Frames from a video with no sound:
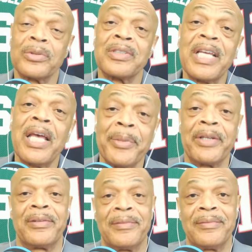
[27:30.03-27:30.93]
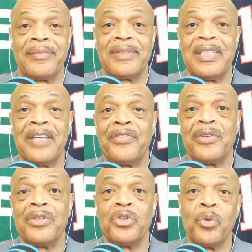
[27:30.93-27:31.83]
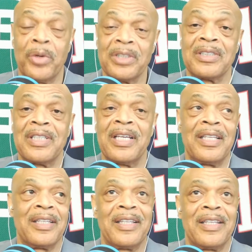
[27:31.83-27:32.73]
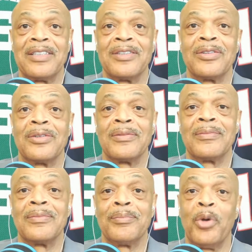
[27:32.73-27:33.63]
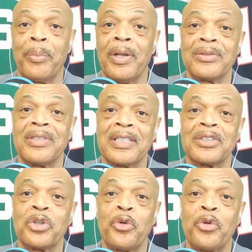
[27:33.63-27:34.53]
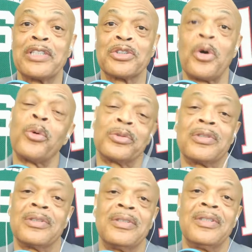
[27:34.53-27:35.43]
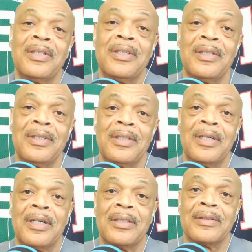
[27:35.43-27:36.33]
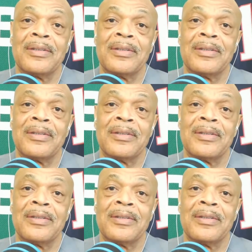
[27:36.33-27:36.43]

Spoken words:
damning if you want to say that Bill Belichick is the greatest coach. Uh,